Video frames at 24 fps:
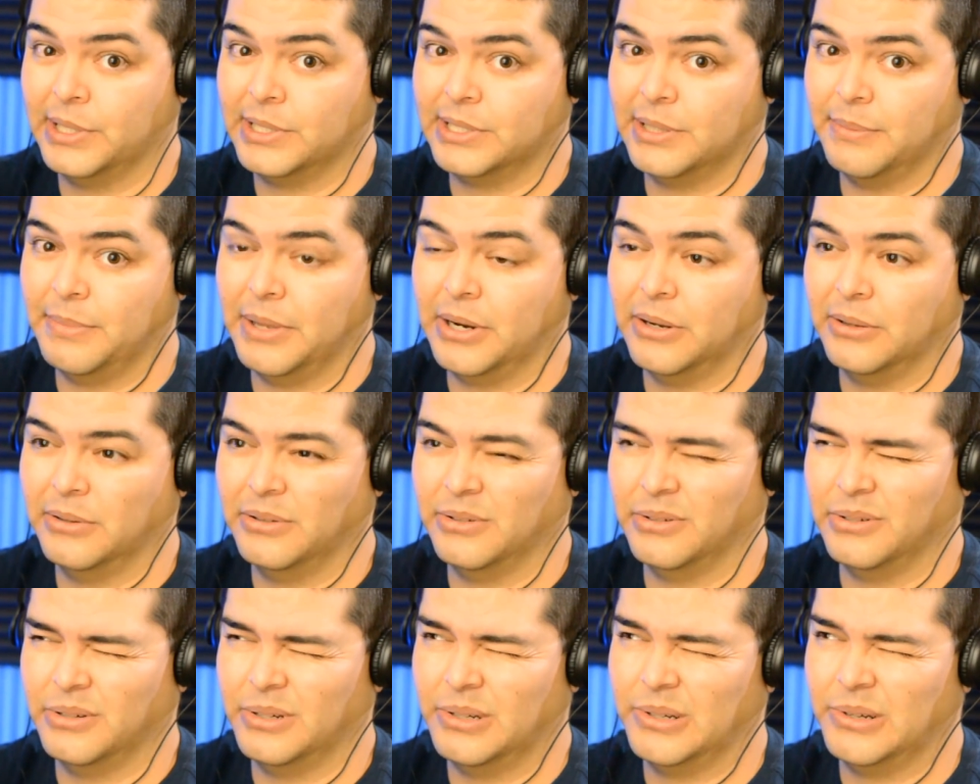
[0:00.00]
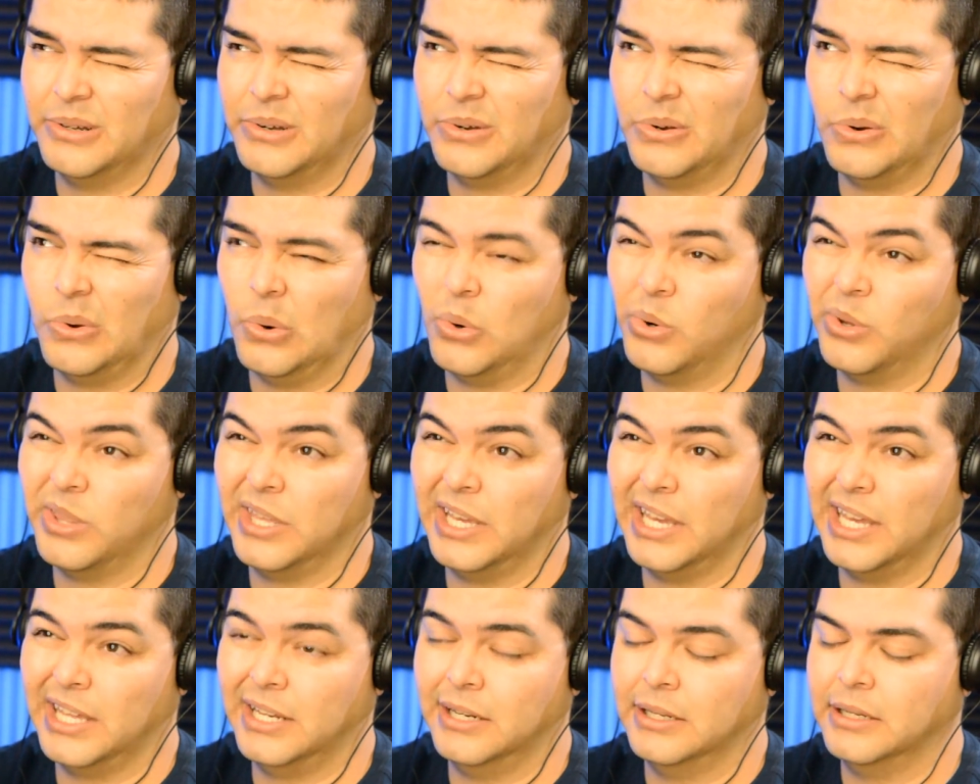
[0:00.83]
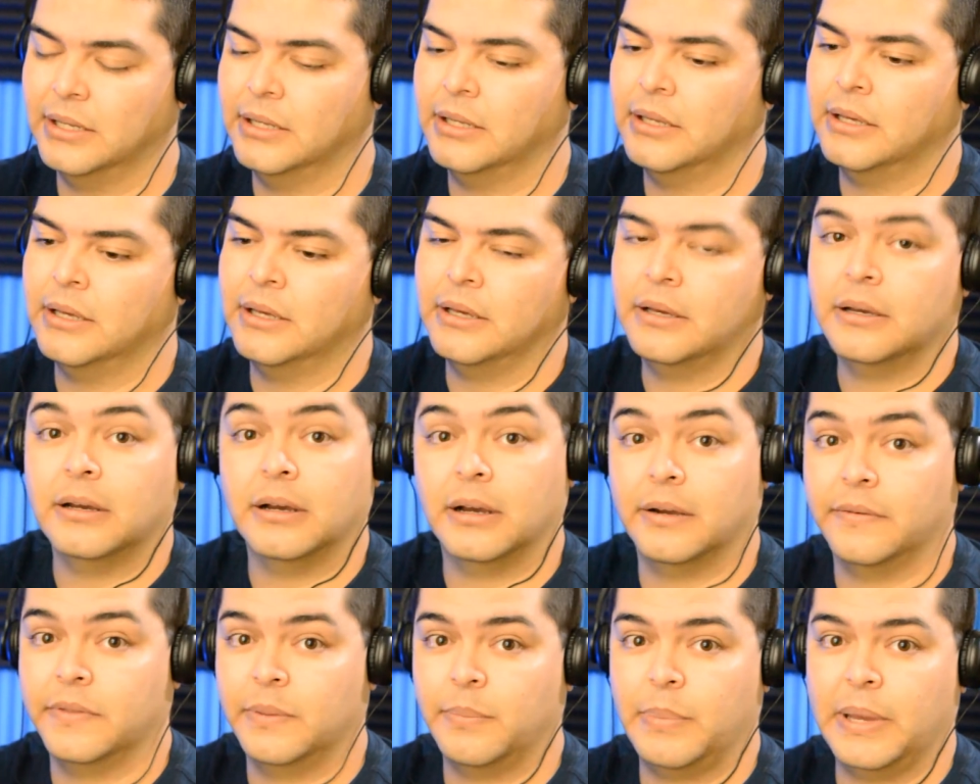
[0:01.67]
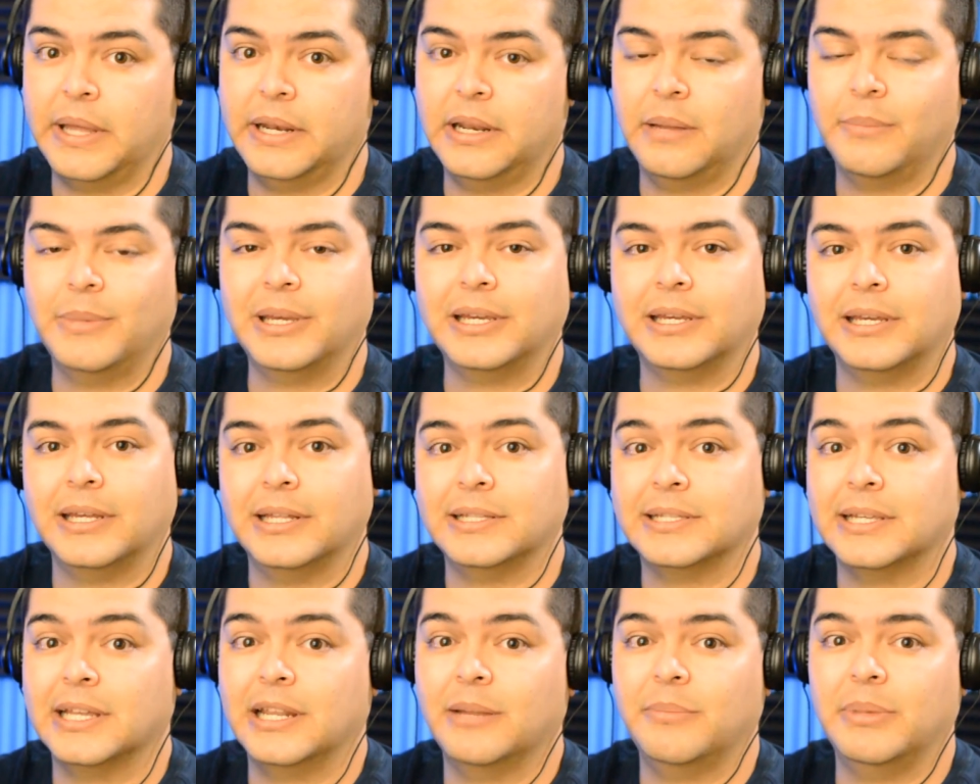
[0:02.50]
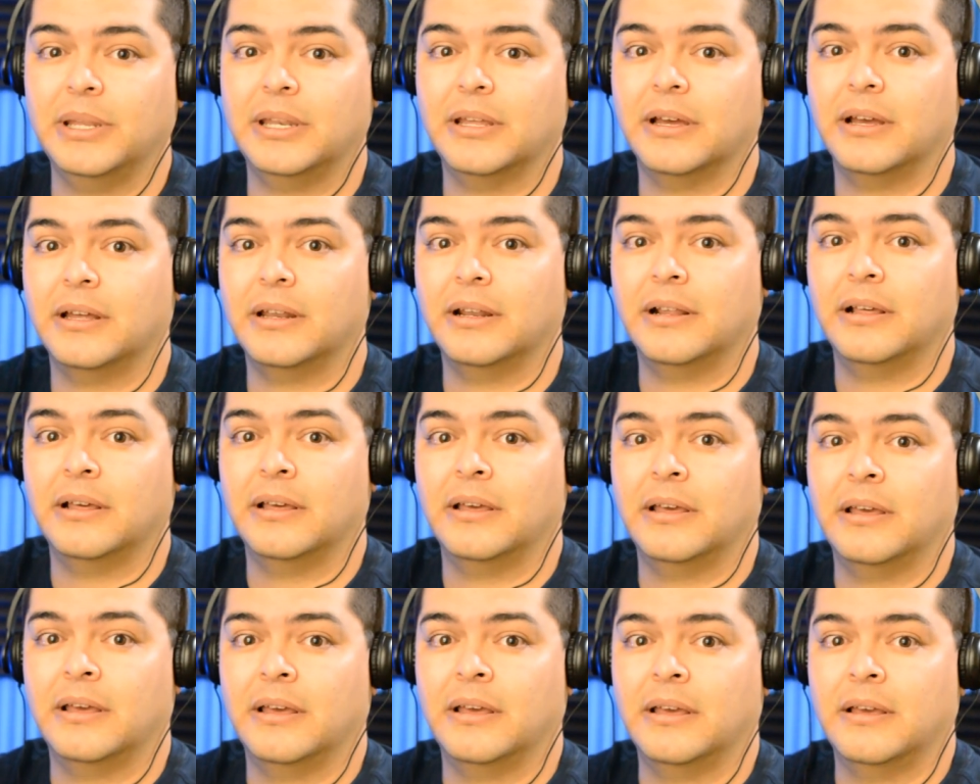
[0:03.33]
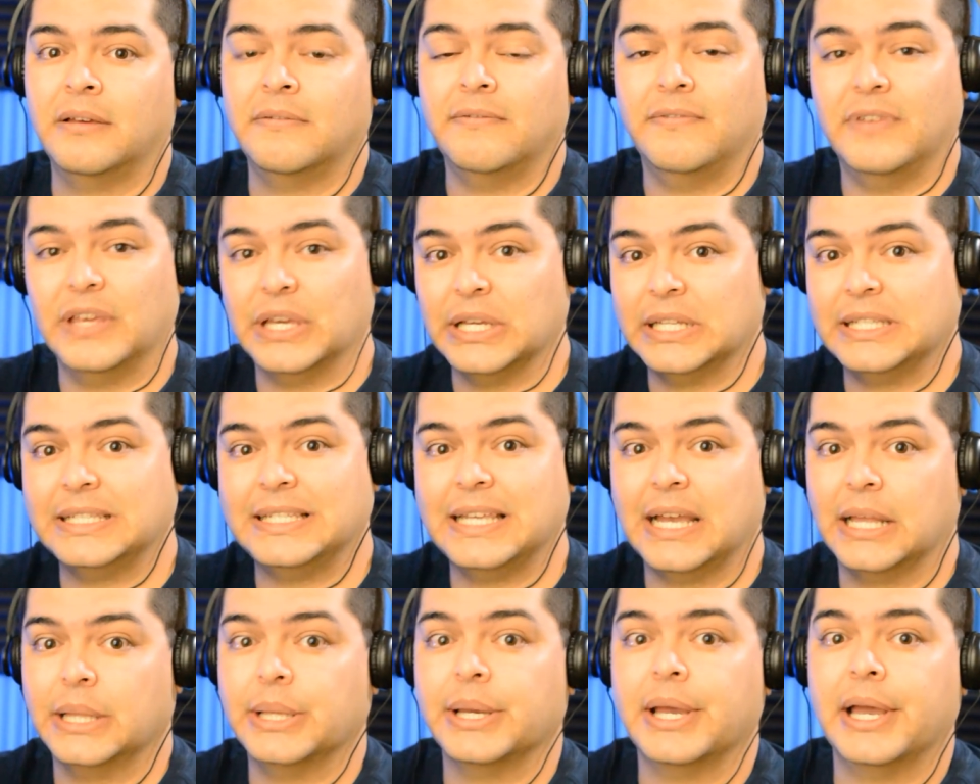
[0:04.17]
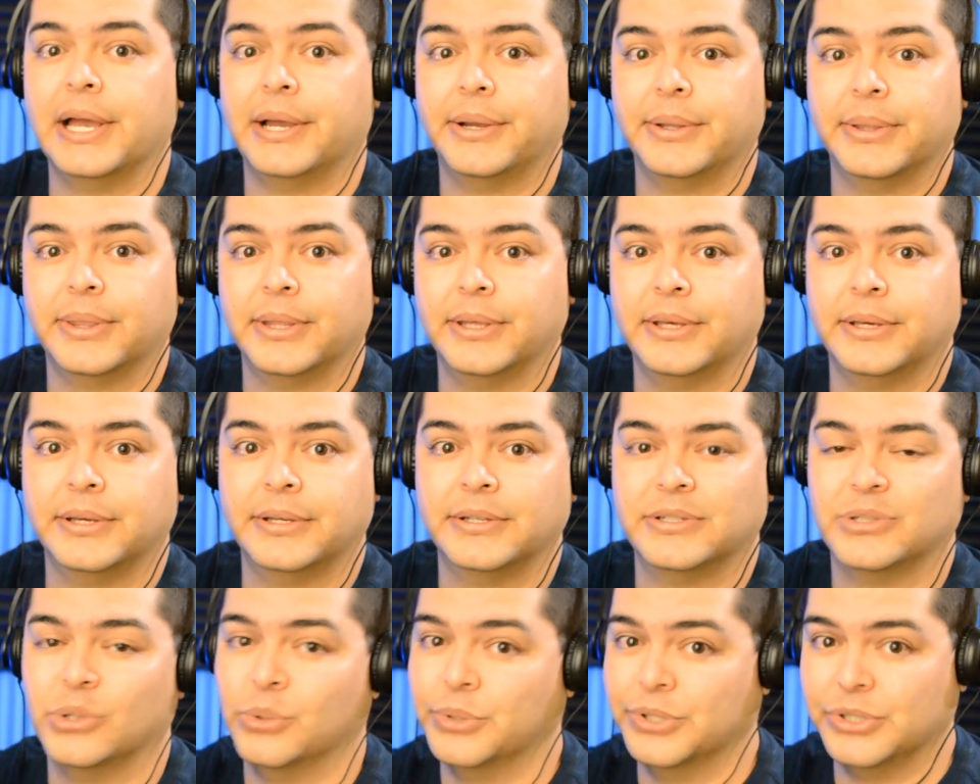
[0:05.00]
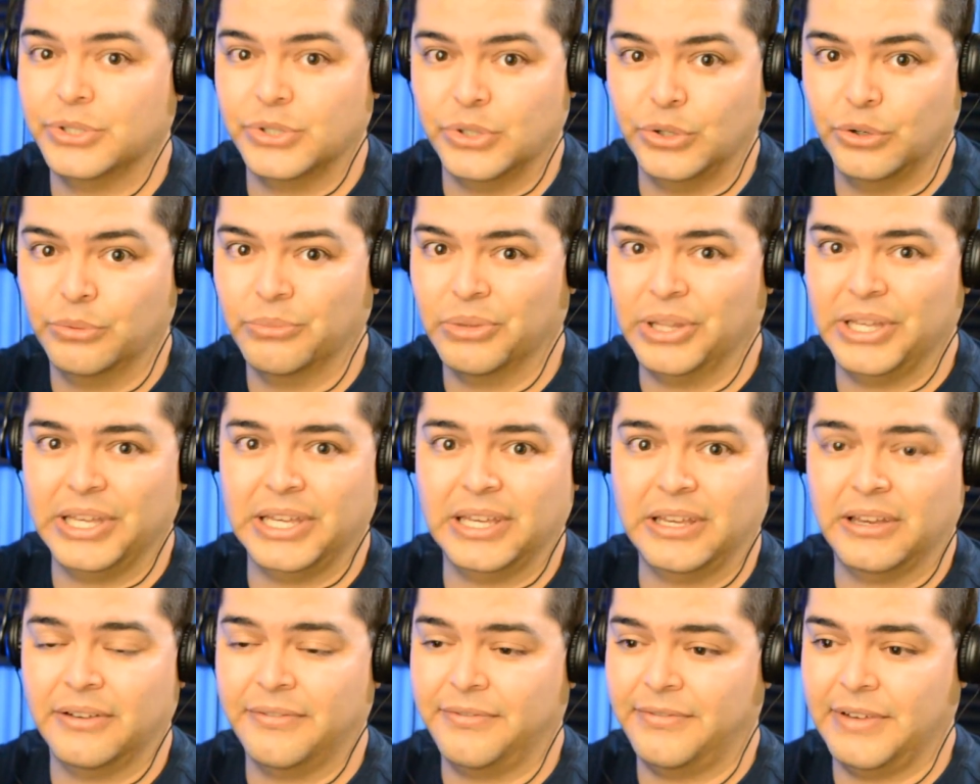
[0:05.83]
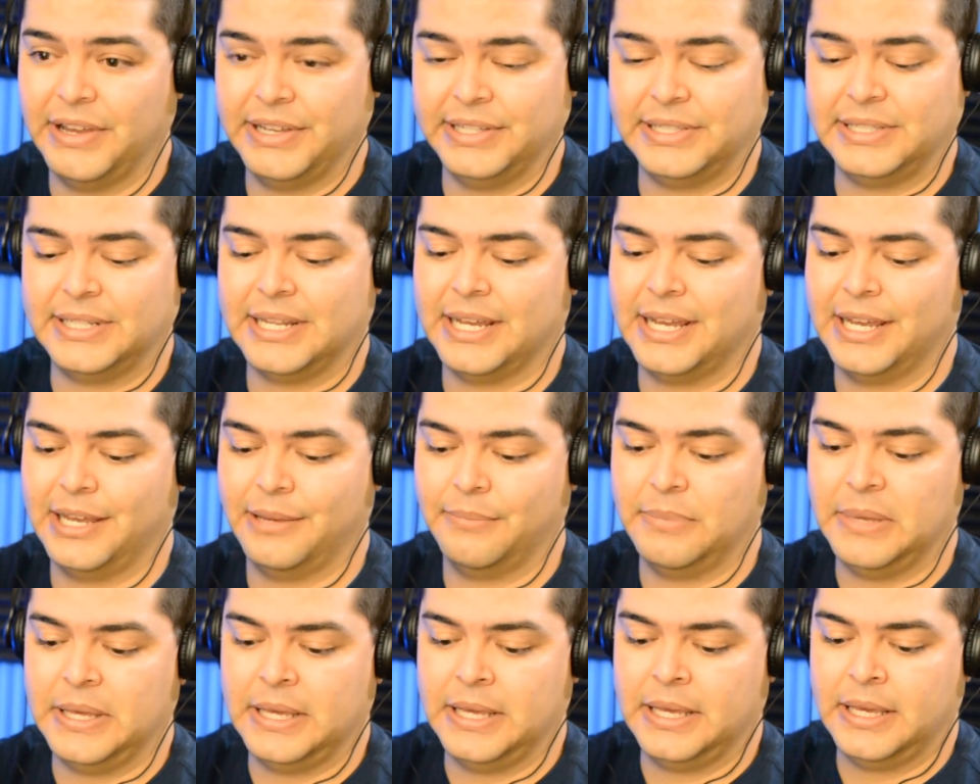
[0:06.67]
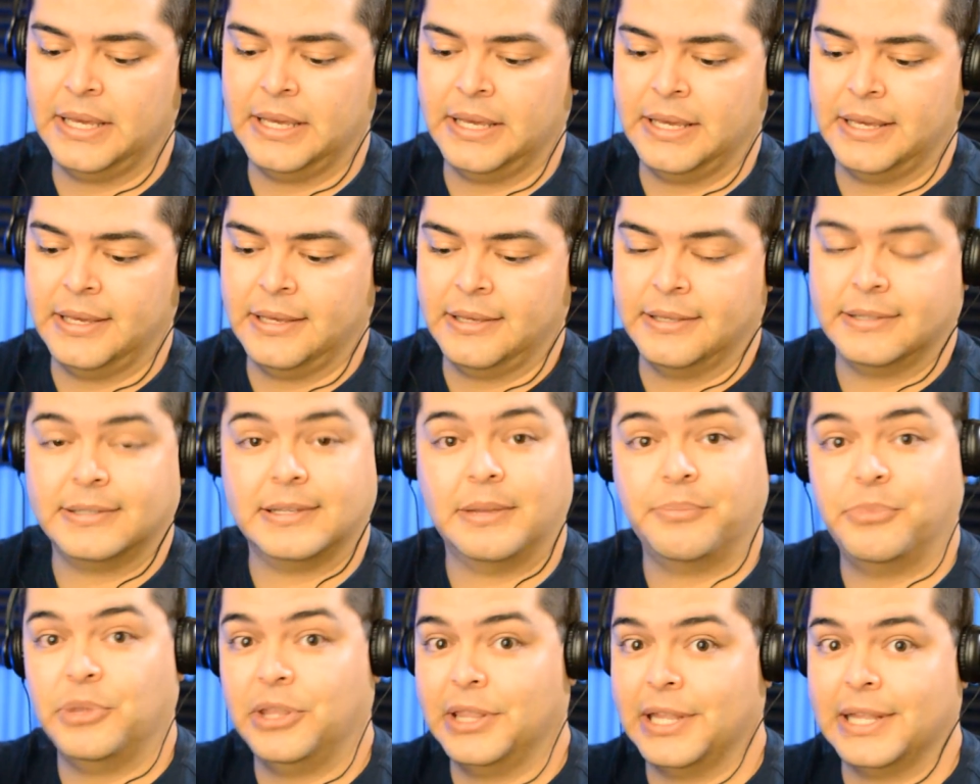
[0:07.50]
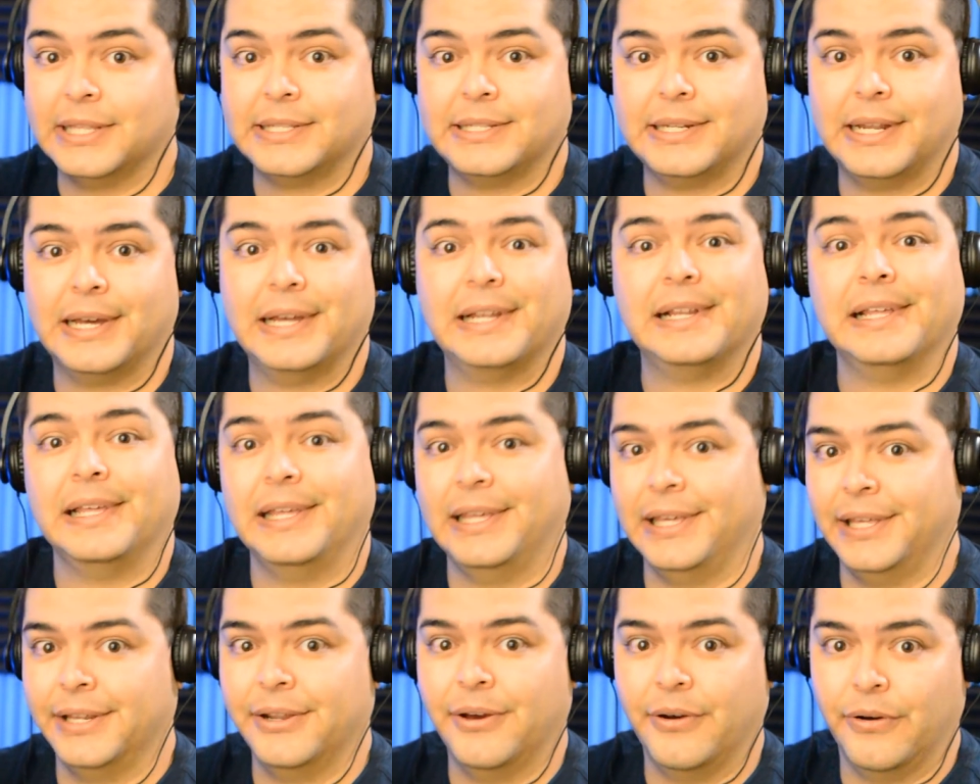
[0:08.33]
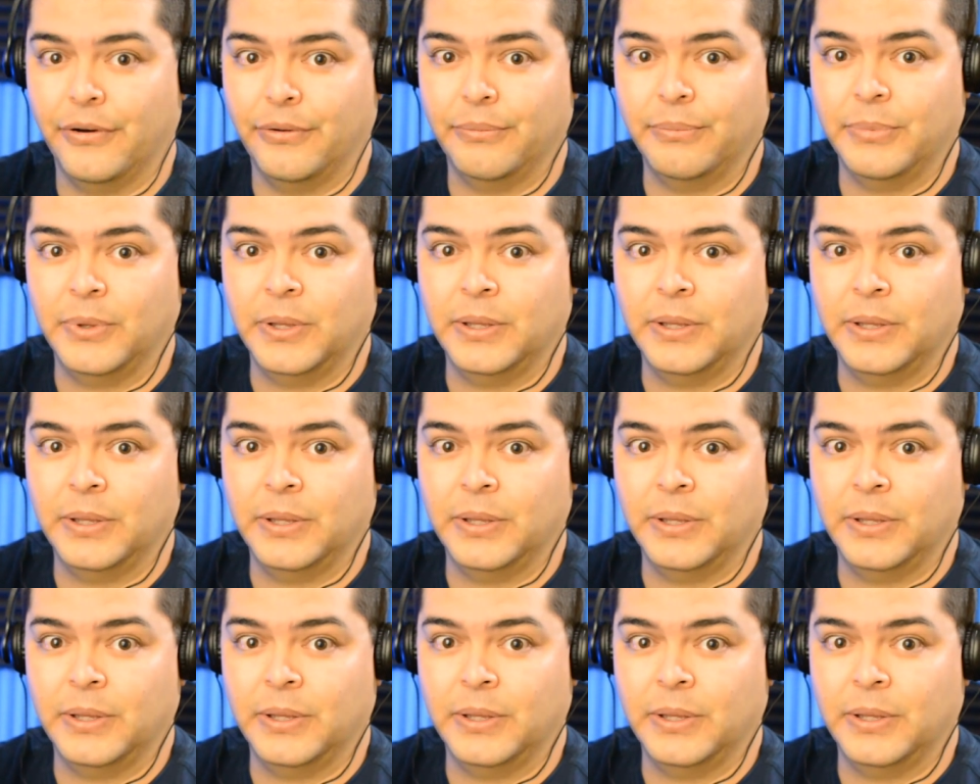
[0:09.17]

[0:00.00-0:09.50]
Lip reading: it's the middle or the end of the pandemic, it's going to be done via telehealth. So a Zoom link, a FaceTime, something that's not in home.